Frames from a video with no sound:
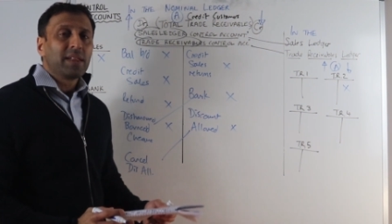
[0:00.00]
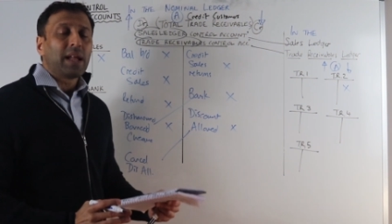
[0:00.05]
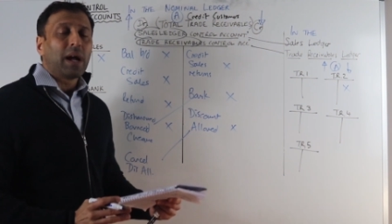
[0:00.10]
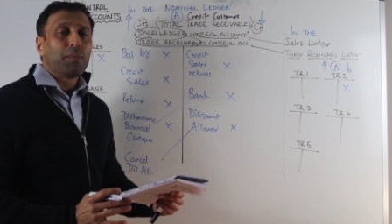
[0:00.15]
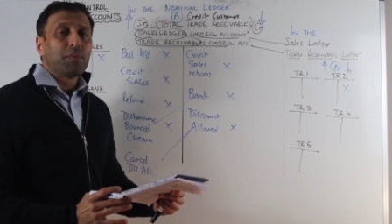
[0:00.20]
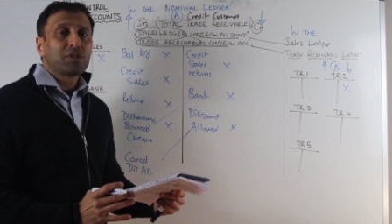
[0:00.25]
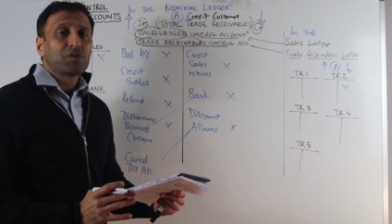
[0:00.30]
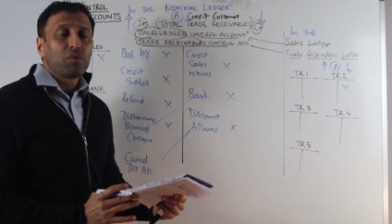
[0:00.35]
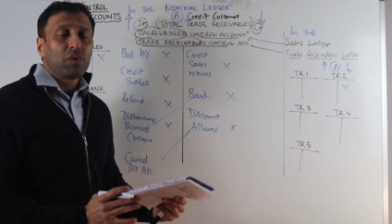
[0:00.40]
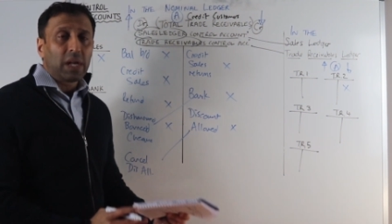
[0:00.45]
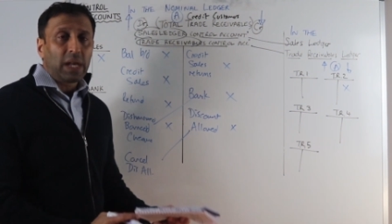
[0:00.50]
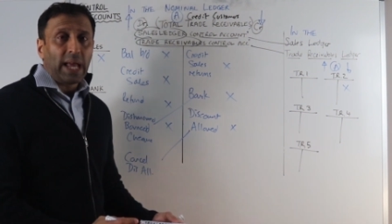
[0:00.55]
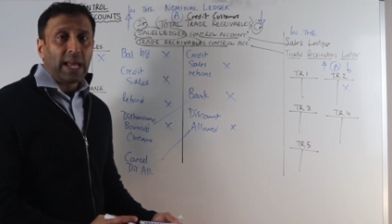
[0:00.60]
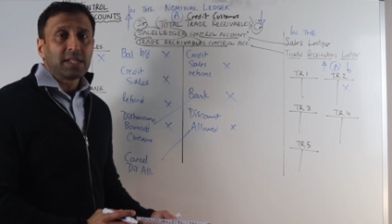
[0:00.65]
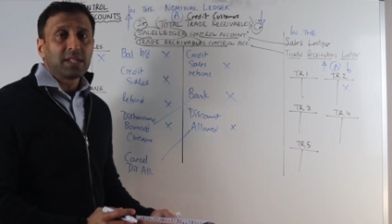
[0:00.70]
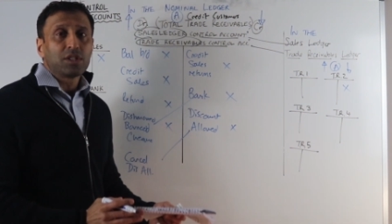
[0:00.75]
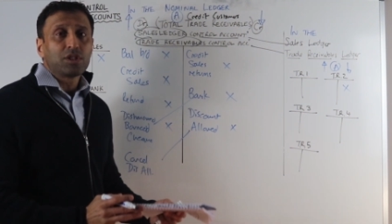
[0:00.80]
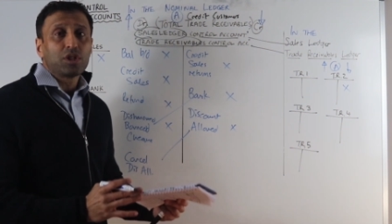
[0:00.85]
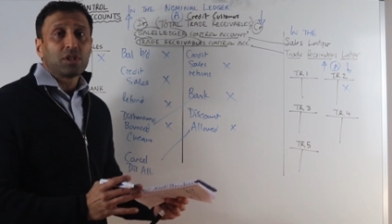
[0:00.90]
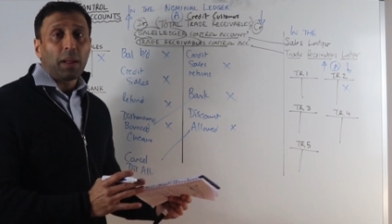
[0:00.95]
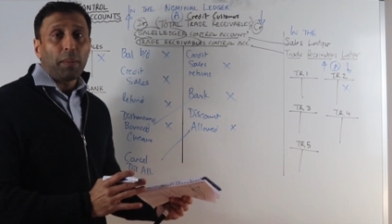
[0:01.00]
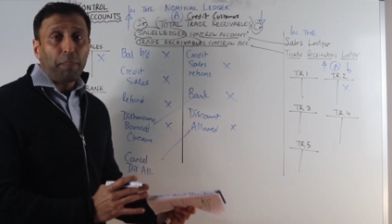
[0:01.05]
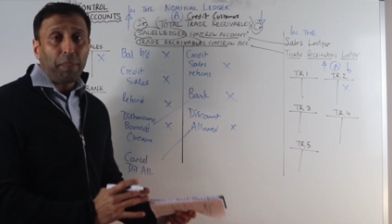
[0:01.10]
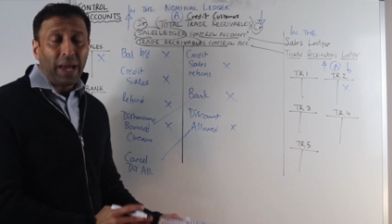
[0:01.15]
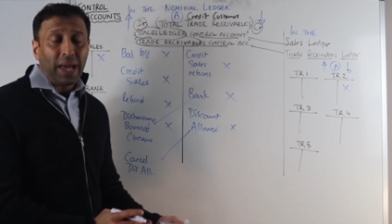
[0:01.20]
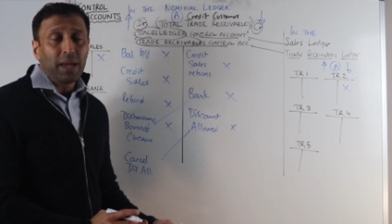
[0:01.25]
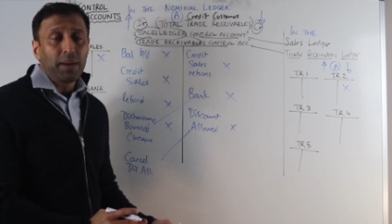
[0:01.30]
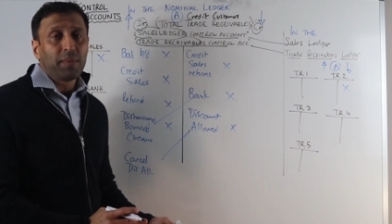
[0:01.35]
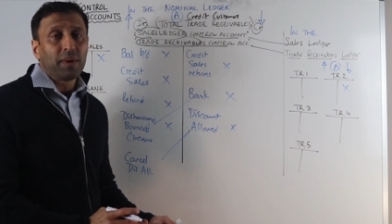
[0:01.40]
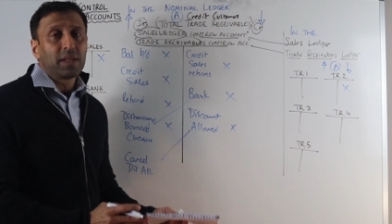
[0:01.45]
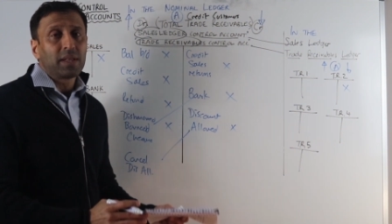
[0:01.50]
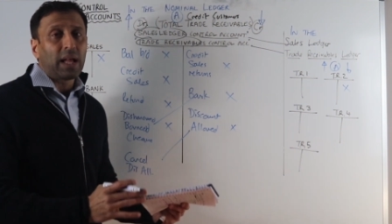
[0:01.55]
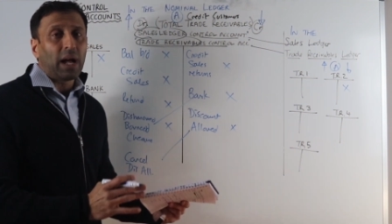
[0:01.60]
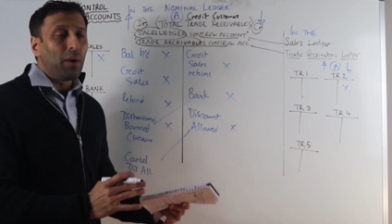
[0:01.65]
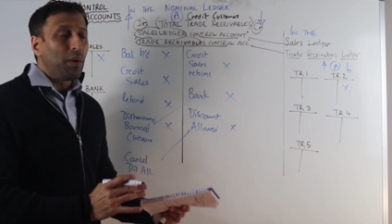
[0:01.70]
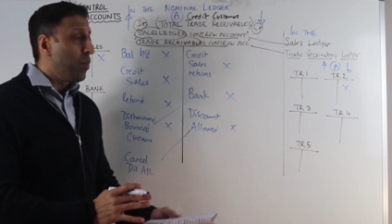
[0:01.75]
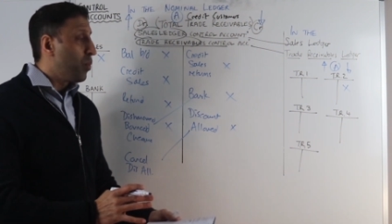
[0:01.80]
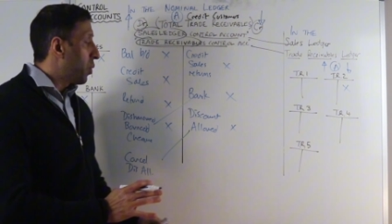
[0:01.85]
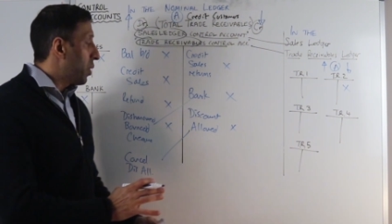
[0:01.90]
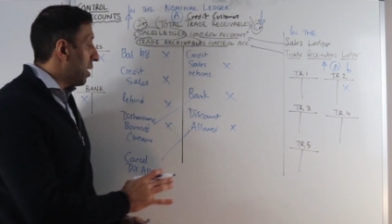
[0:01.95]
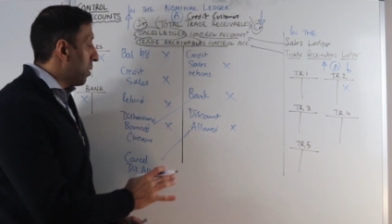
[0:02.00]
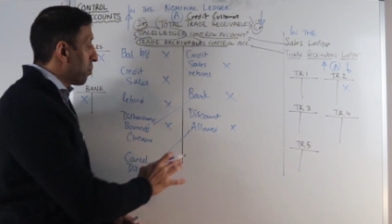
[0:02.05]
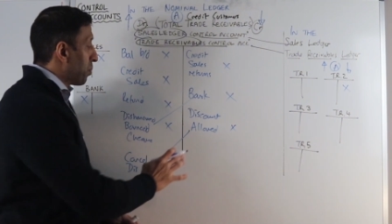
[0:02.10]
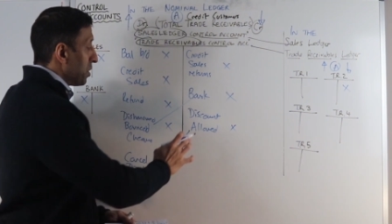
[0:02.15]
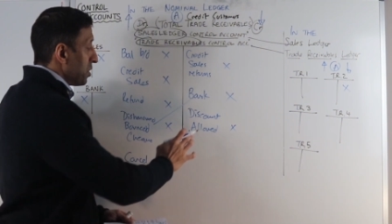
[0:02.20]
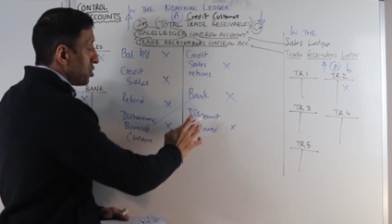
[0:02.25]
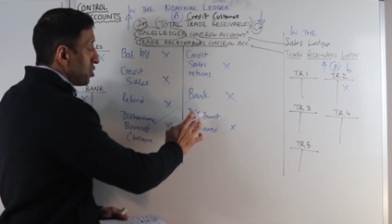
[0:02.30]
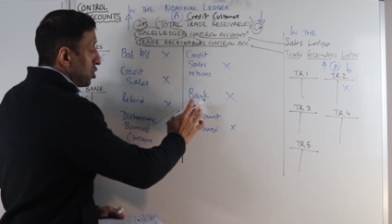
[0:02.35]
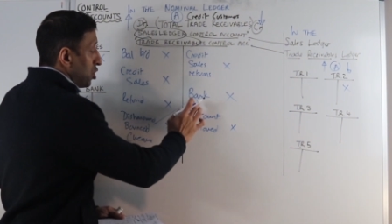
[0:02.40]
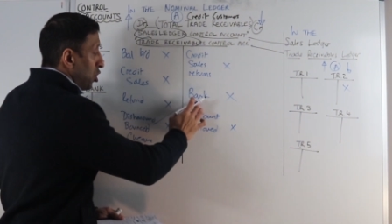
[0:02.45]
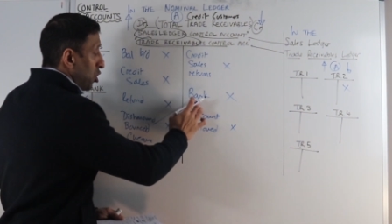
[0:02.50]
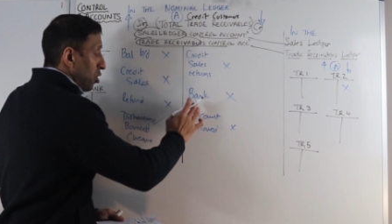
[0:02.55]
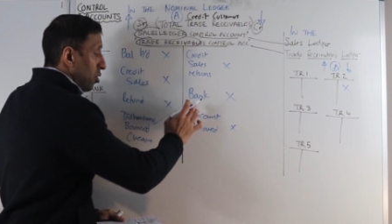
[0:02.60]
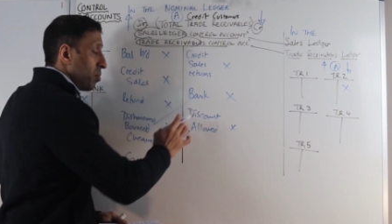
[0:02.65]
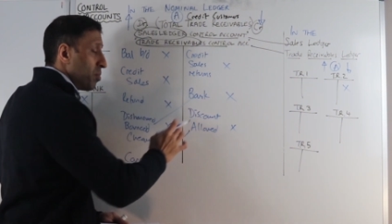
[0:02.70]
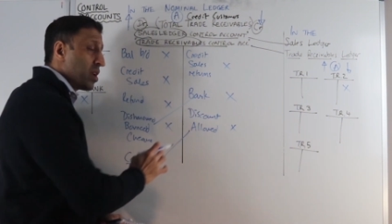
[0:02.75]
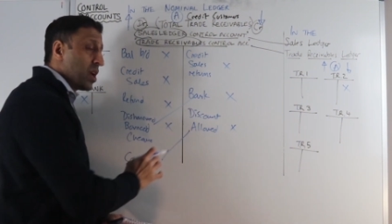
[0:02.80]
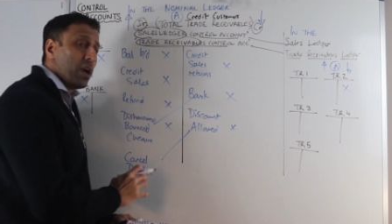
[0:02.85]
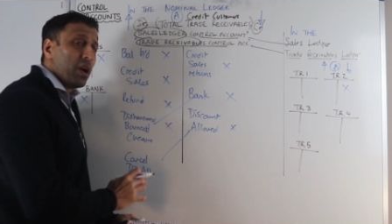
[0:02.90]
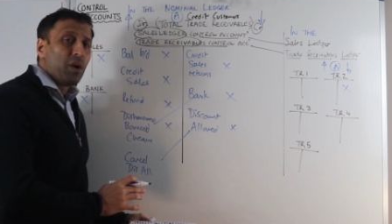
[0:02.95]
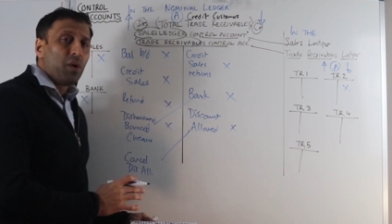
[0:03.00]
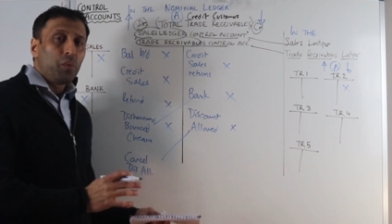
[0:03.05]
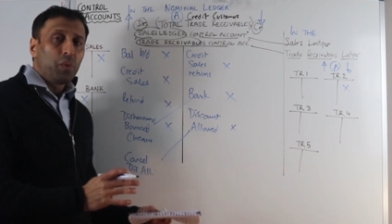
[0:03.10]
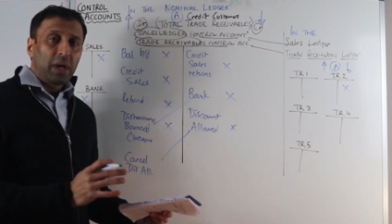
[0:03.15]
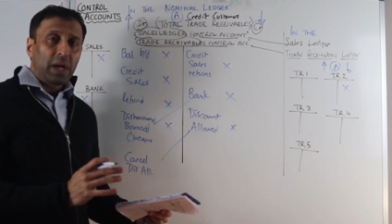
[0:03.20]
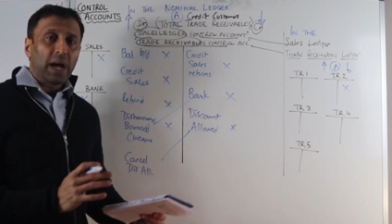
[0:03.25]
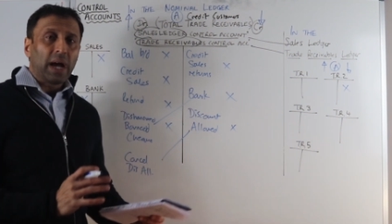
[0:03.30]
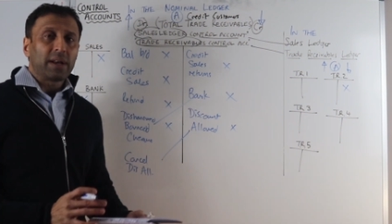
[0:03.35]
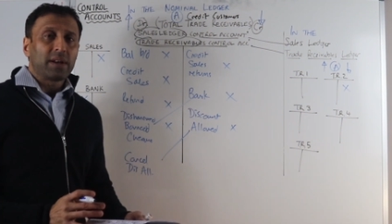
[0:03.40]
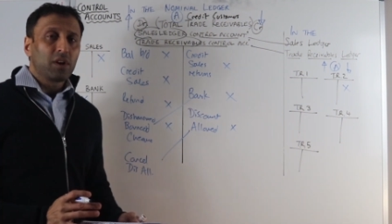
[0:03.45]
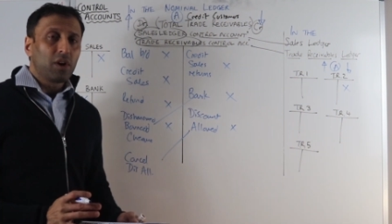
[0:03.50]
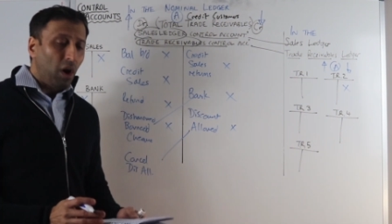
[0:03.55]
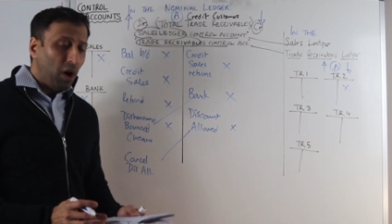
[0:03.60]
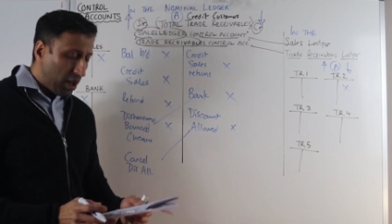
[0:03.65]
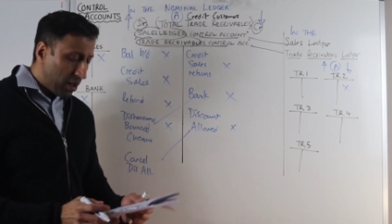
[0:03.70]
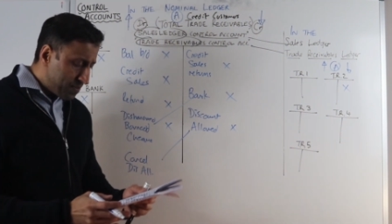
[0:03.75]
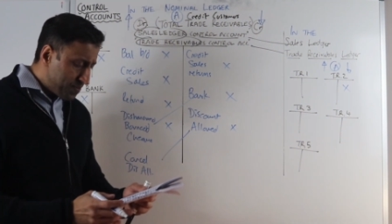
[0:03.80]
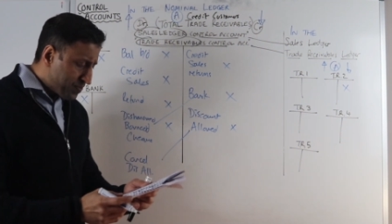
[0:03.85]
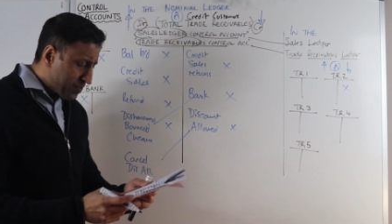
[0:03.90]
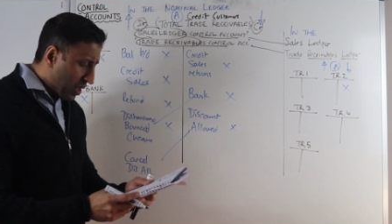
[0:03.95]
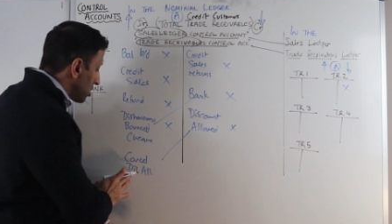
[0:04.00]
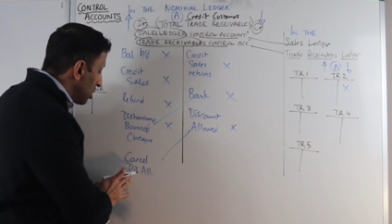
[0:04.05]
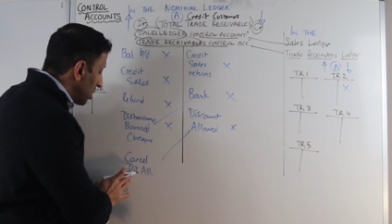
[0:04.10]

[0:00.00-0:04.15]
that was related to the payment that we presumed we had got.